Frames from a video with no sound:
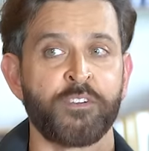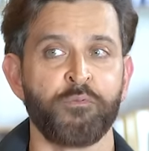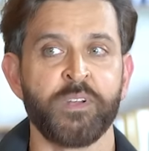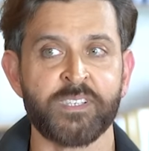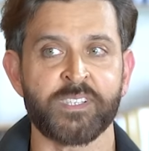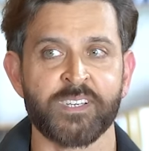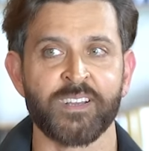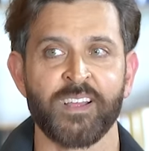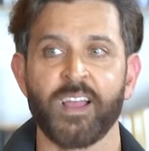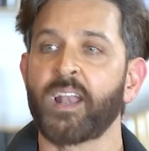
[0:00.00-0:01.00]
convinced,
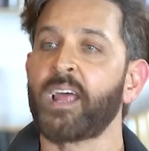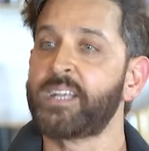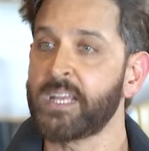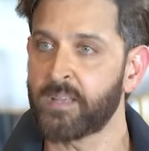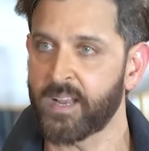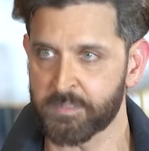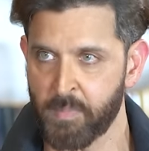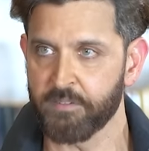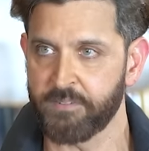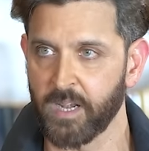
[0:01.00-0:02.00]
and I take that as
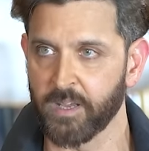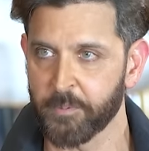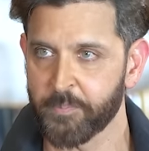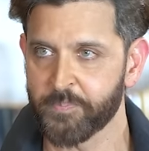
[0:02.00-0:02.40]
my failure.